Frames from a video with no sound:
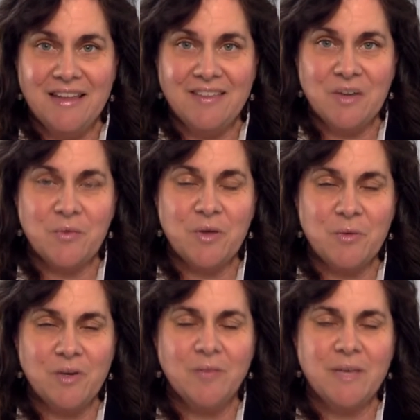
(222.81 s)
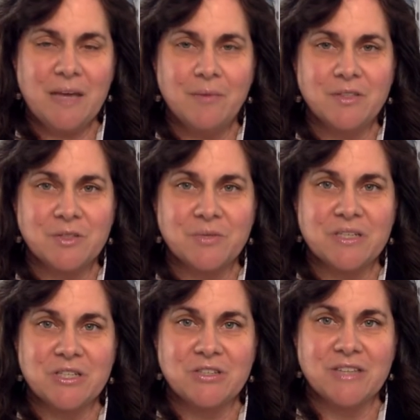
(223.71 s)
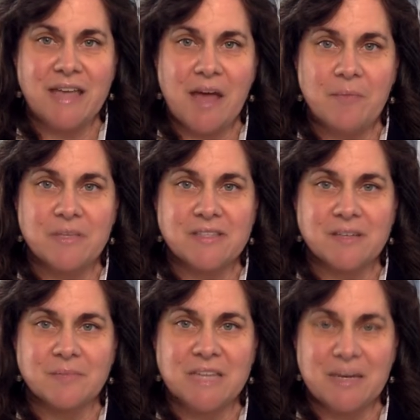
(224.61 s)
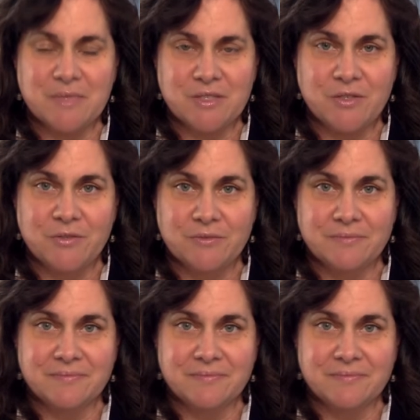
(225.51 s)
that we will be able to return to campus sometime soon.